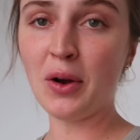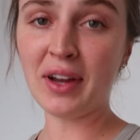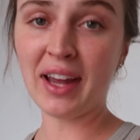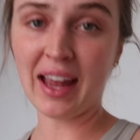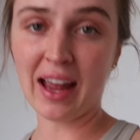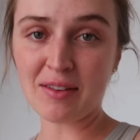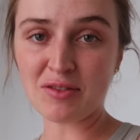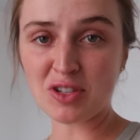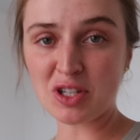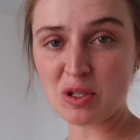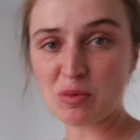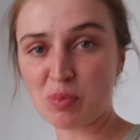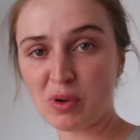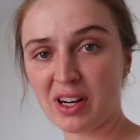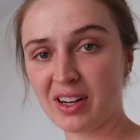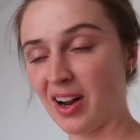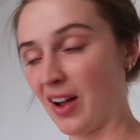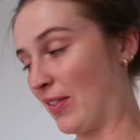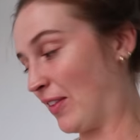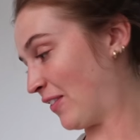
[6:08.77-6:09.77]
Okay, I've just
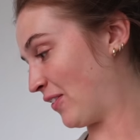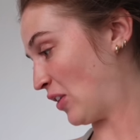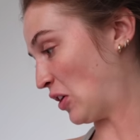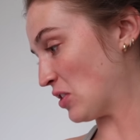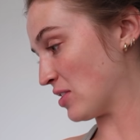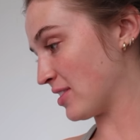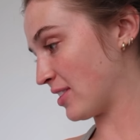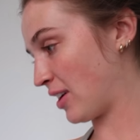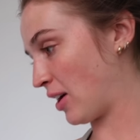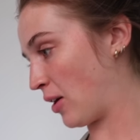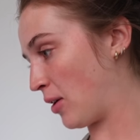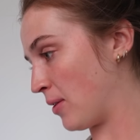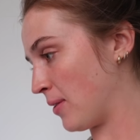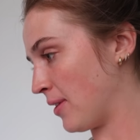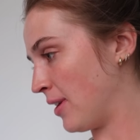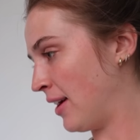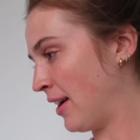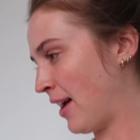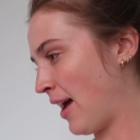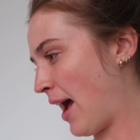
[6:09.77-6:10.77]
sprayed on the first
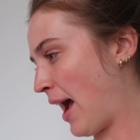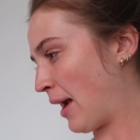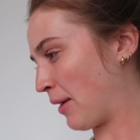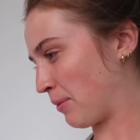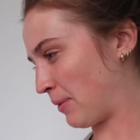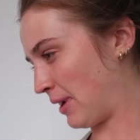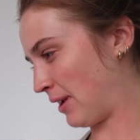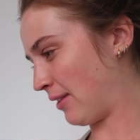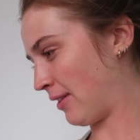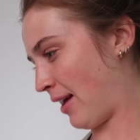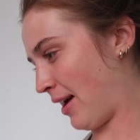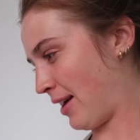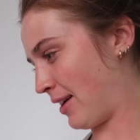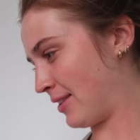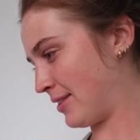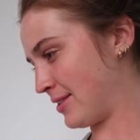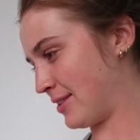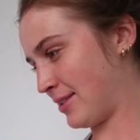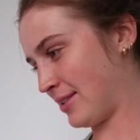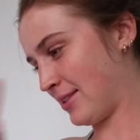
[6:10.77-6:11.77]
coat. I
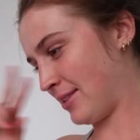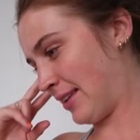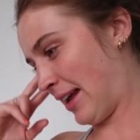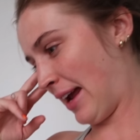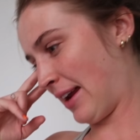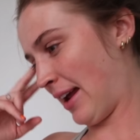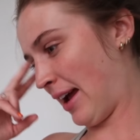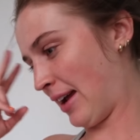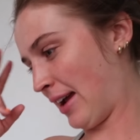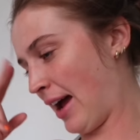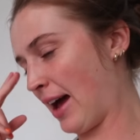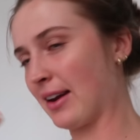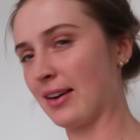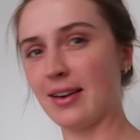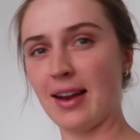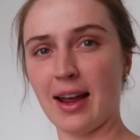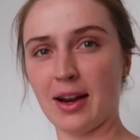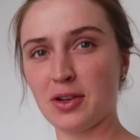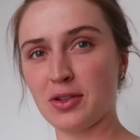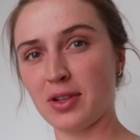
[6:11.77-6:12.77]
realized I
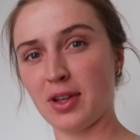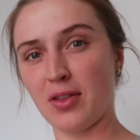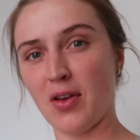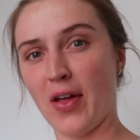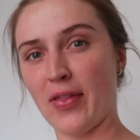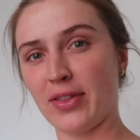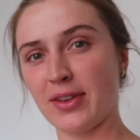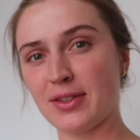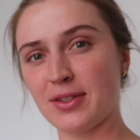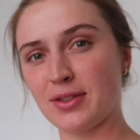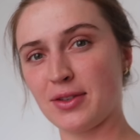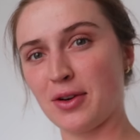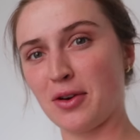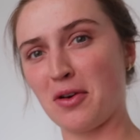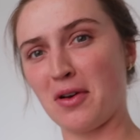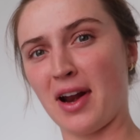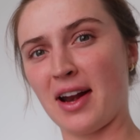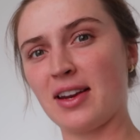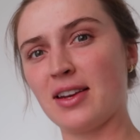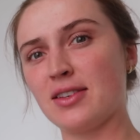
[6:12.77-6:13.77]
hadn't actually thought this
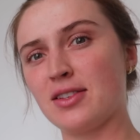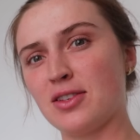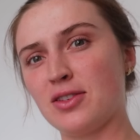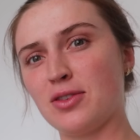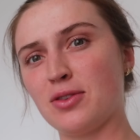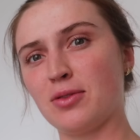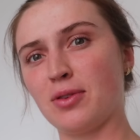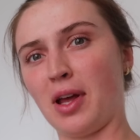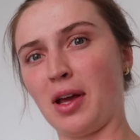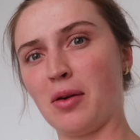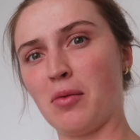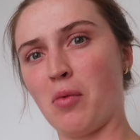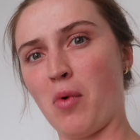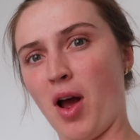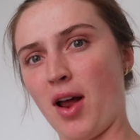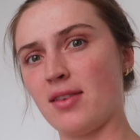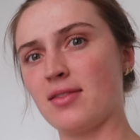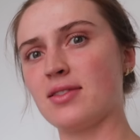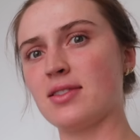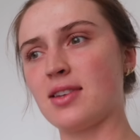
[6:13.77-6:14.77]
through and I need to do like
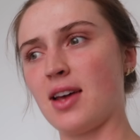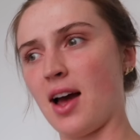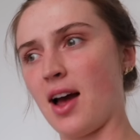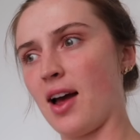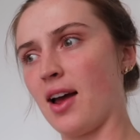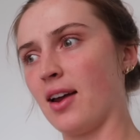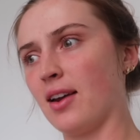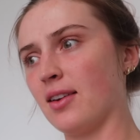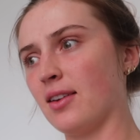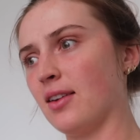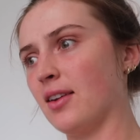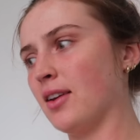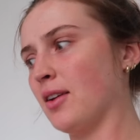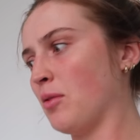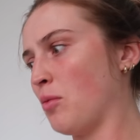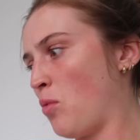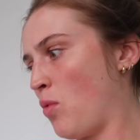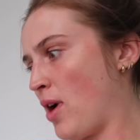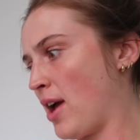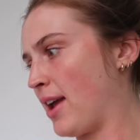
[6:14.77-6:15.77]
one side
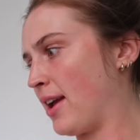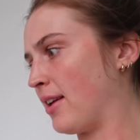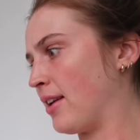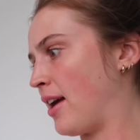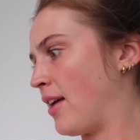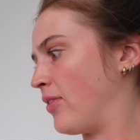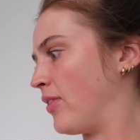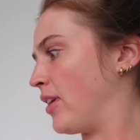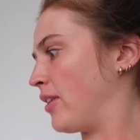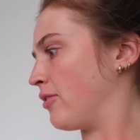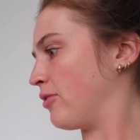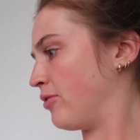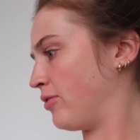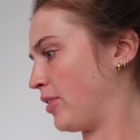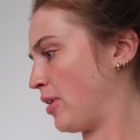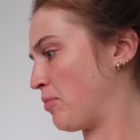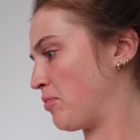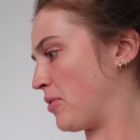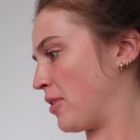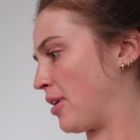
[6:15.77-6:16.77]
weight and then
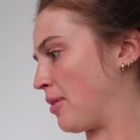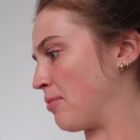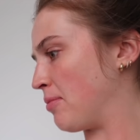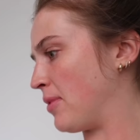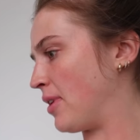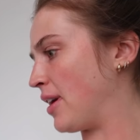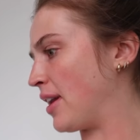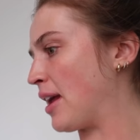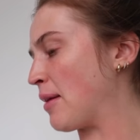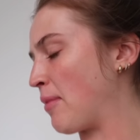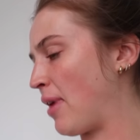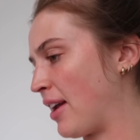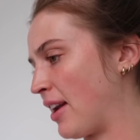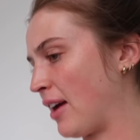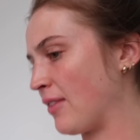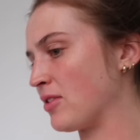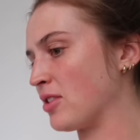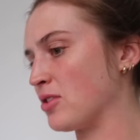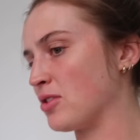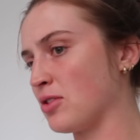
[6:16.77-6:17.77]
flip them. And I might
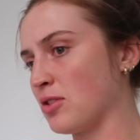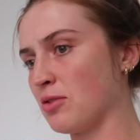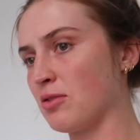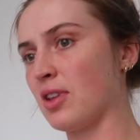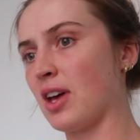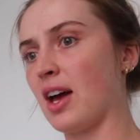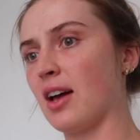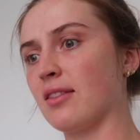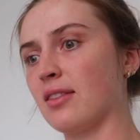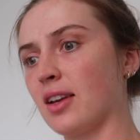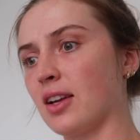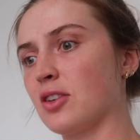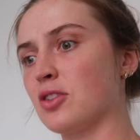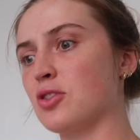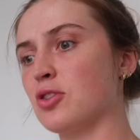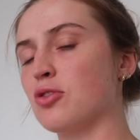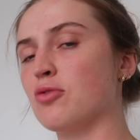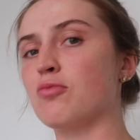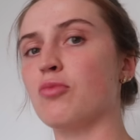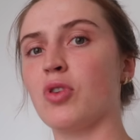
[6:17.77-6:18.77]
have to do that like
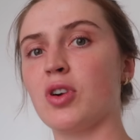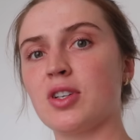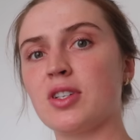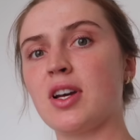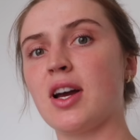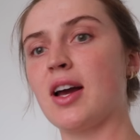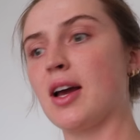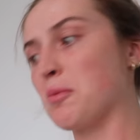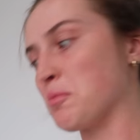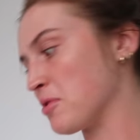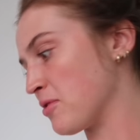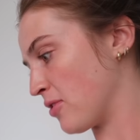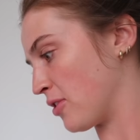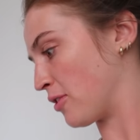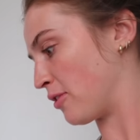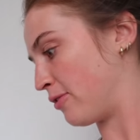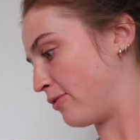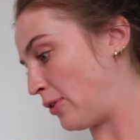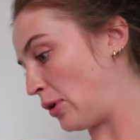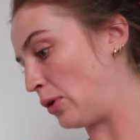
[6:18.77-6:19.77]
two more times for
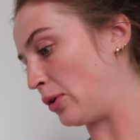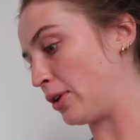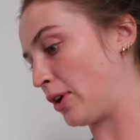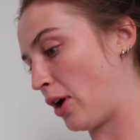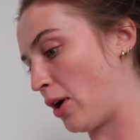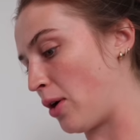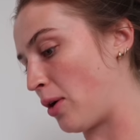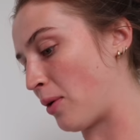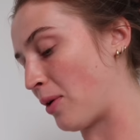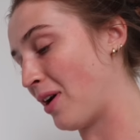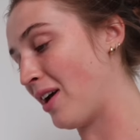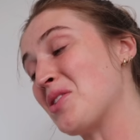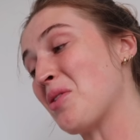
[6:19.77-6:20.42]
the full coat.